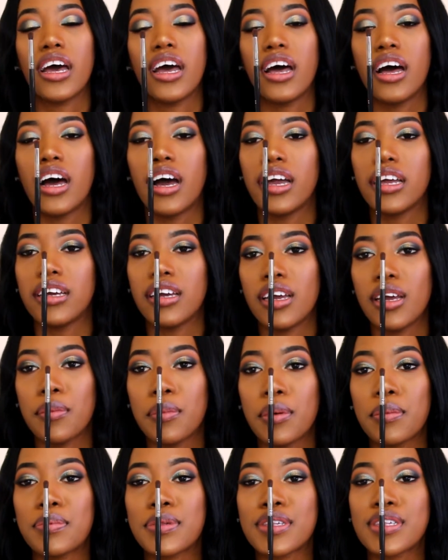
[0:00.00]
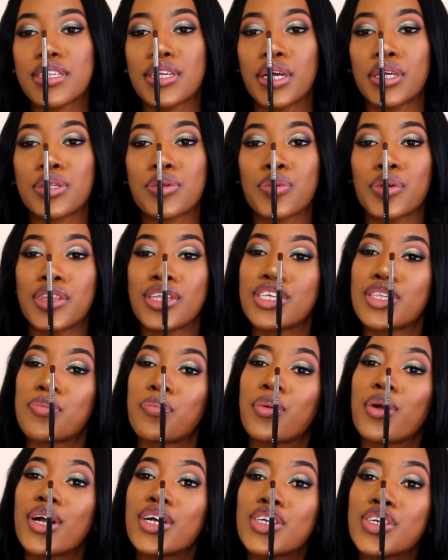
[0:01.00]
I am obsessed with this
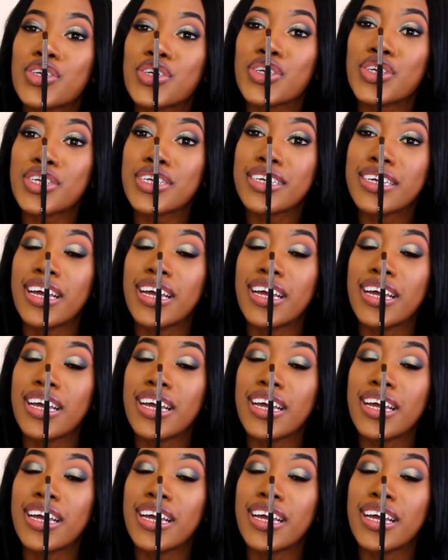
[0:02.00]
brush.